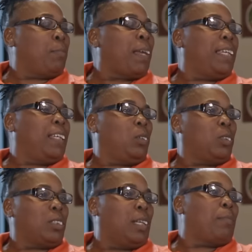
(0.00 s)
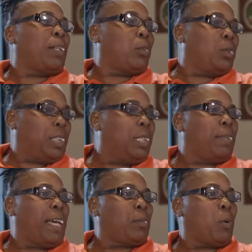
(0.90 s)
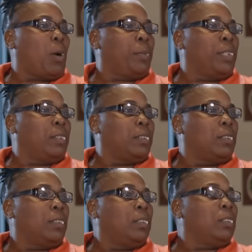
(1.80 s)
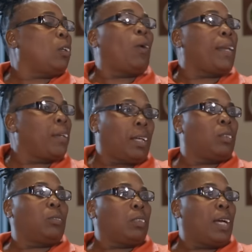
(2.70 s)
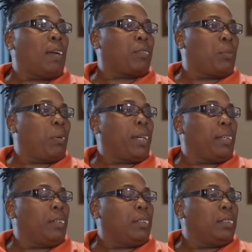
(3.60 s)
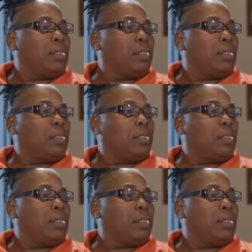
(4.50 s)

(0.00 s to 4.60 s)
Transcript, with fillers: my landlord will let my daughter keep that apartment. Okay. So I don't have to bring her.